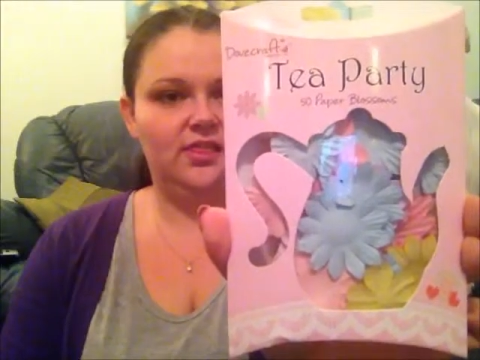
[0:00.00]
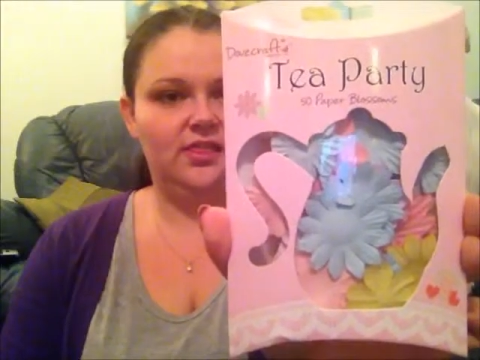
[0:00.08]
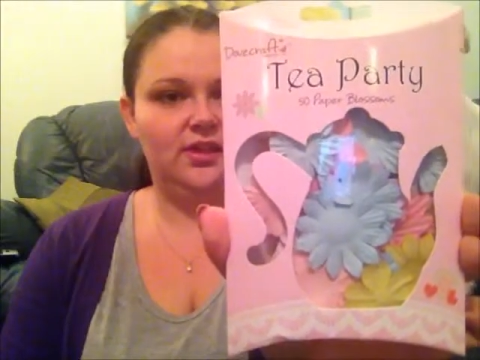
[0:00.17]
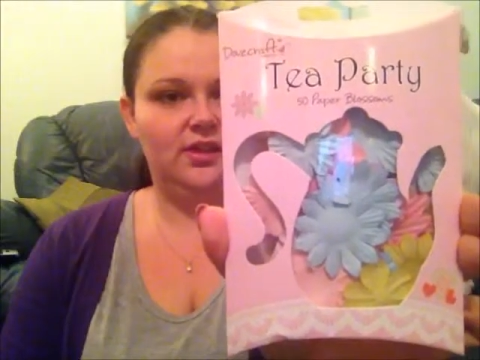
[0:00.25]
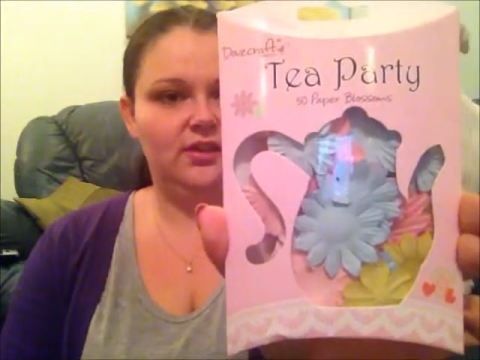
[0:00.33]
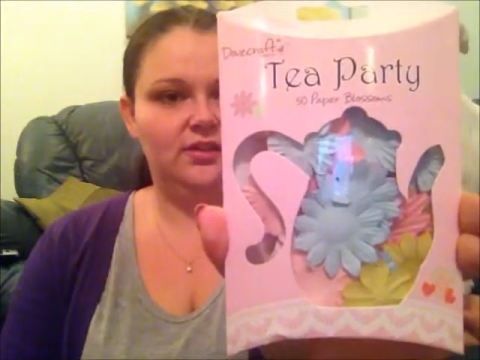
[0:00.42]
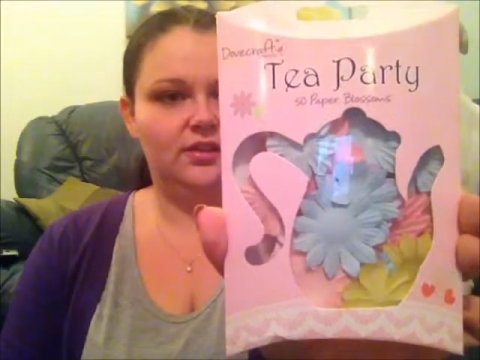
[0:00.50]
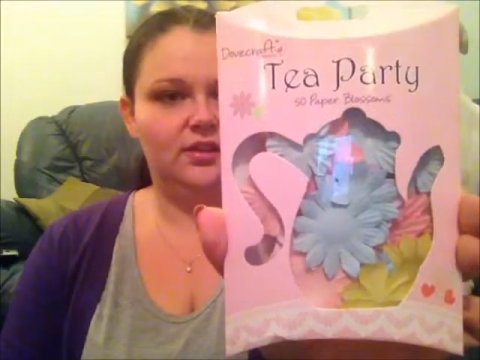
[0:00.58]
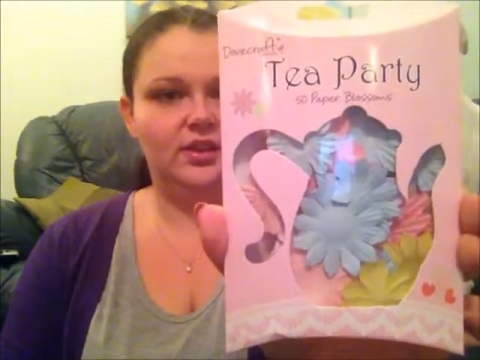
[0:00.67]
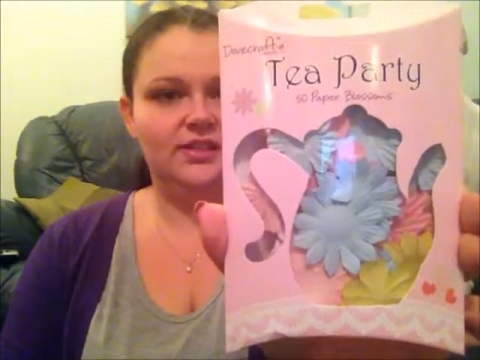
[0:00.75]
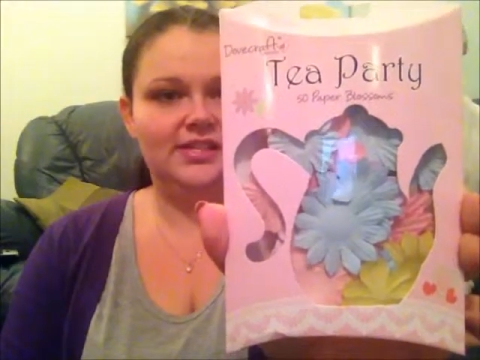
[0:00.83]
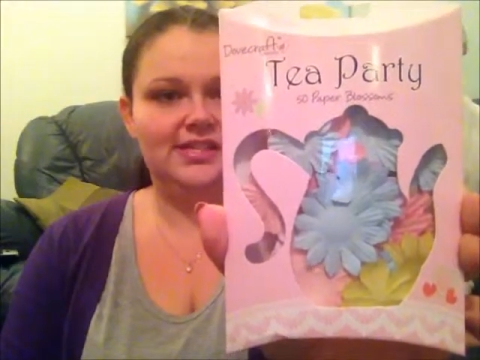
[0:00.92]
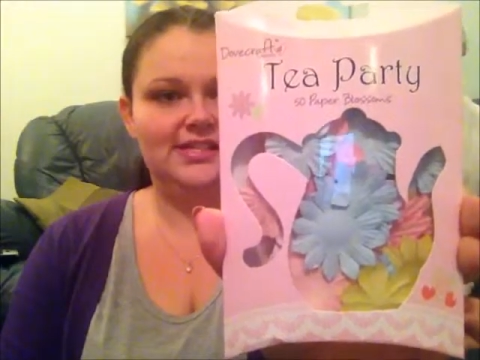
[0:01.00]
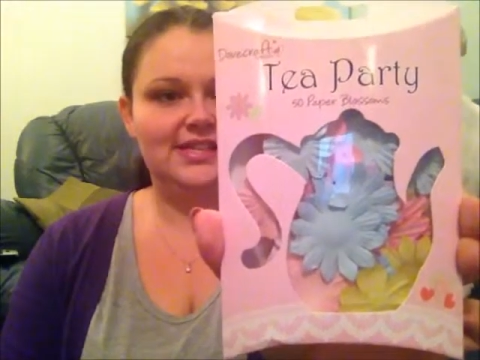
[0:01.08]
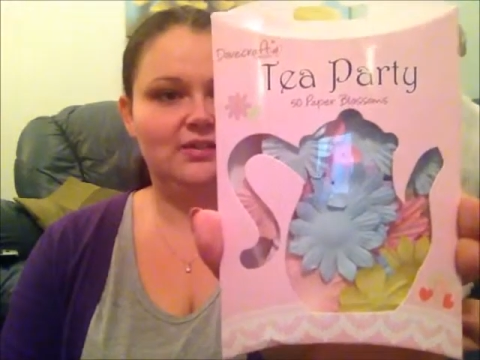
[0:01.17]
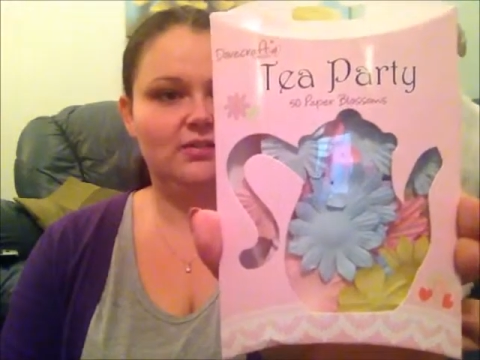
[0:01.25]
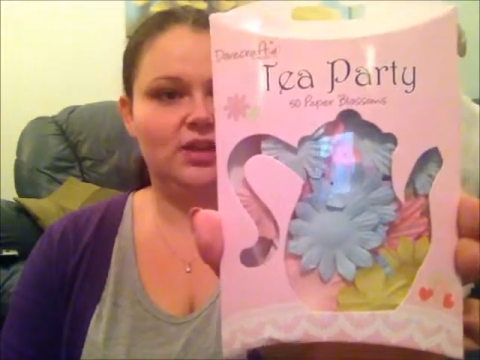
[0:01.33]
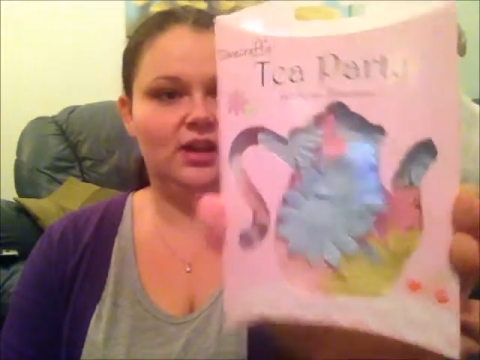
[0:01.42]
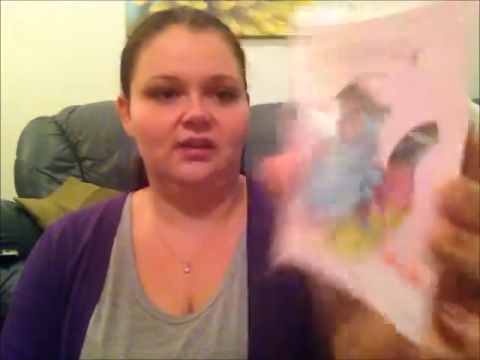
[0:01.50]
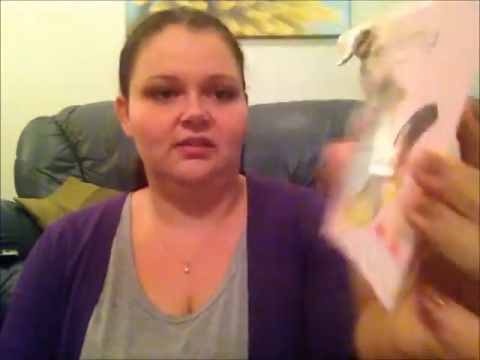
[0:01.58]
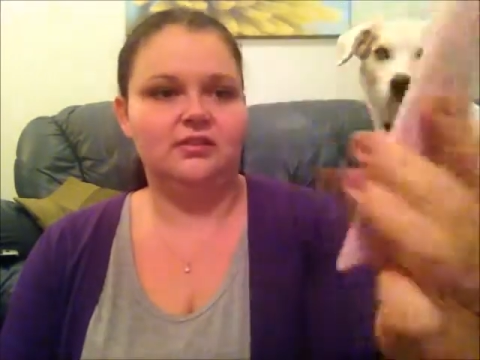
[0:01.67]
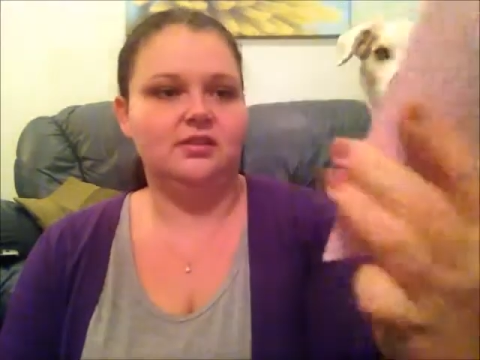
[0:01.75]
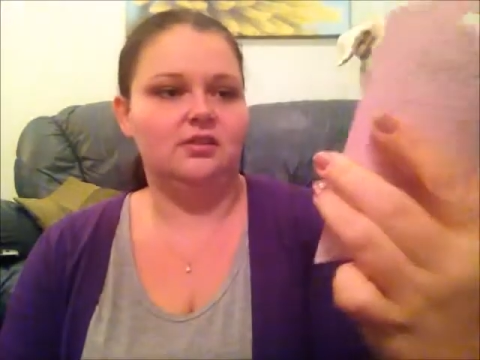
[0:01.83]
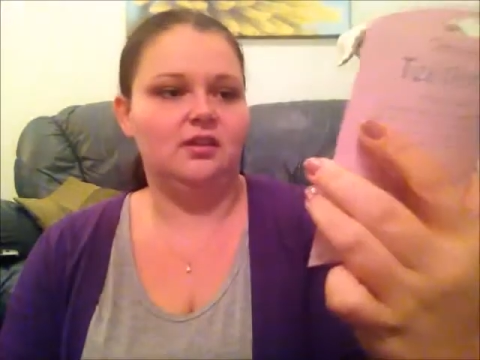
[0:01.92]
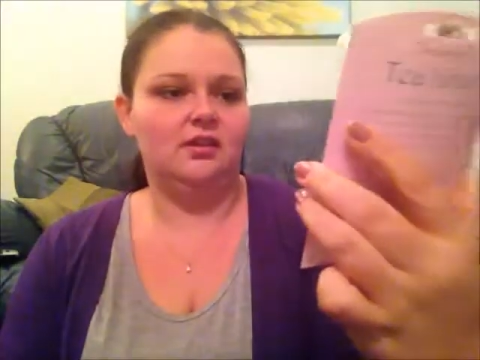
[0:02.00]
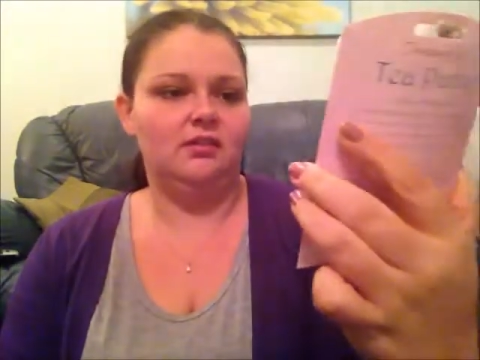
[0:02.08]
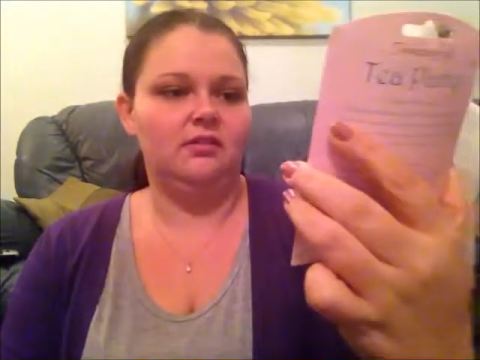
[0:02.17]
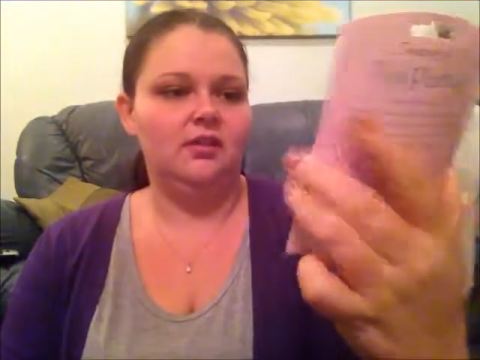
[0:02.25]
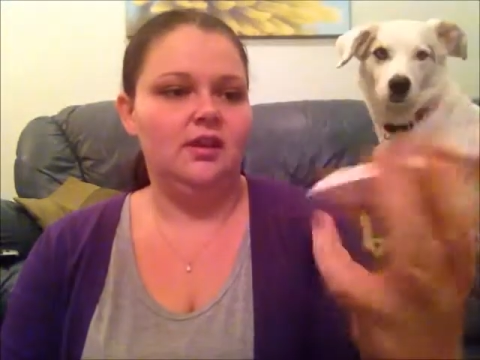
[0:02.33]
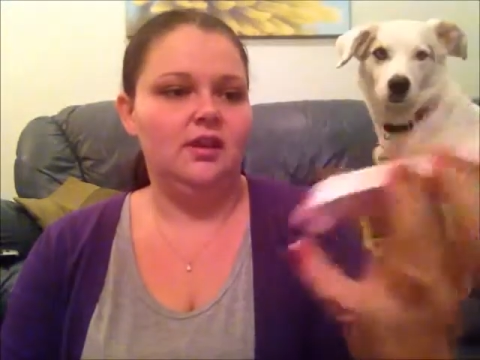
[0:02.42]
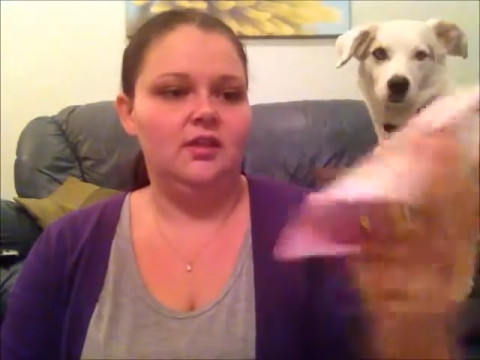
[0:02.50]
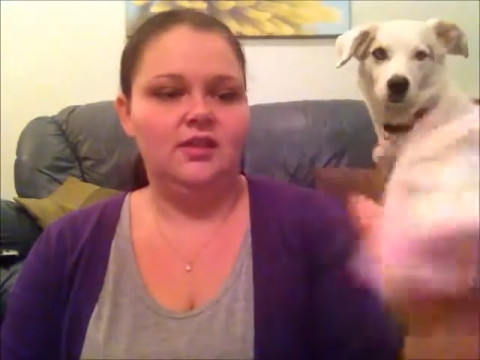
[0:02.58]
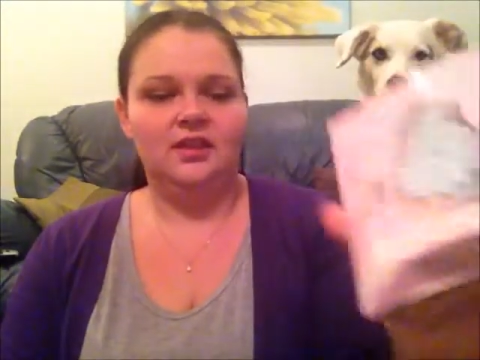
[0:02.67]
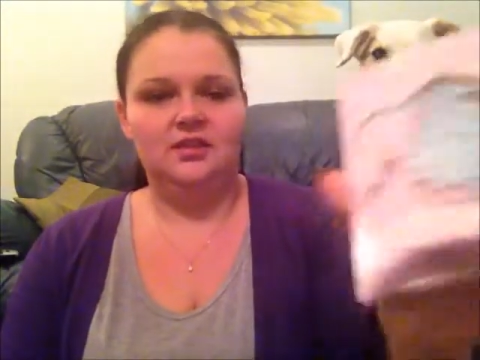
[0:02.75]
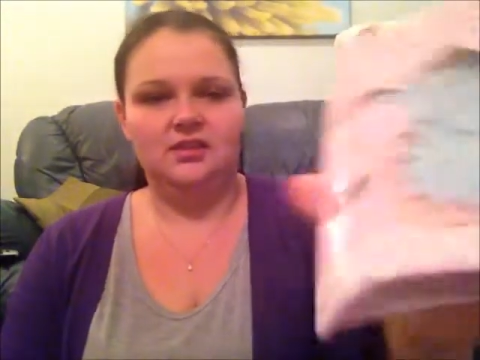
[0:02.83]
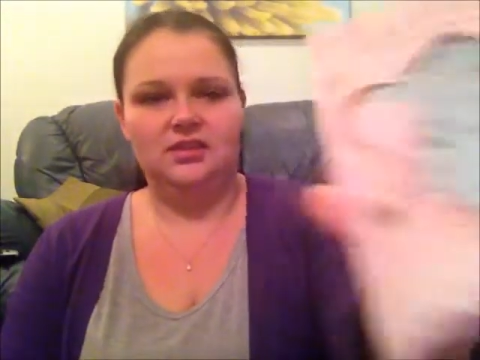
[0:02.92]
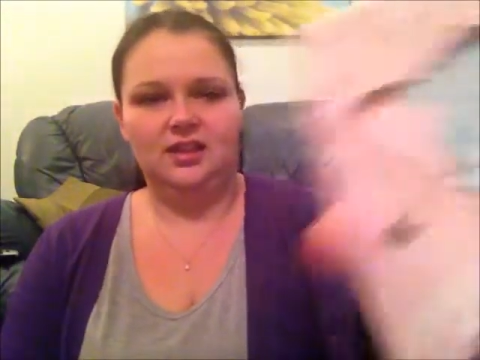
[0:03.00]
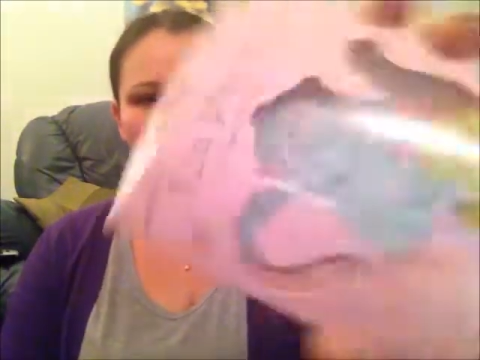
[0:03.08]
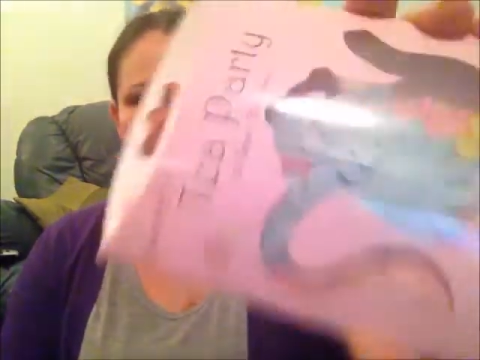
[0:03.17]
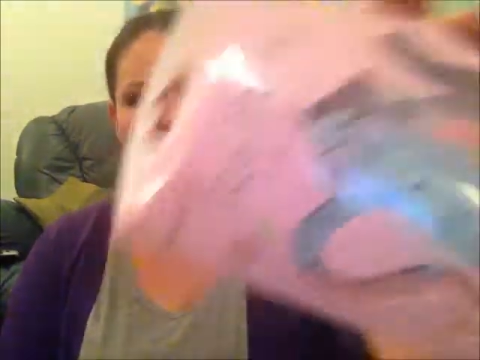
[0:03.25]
30 single colours. So they're just like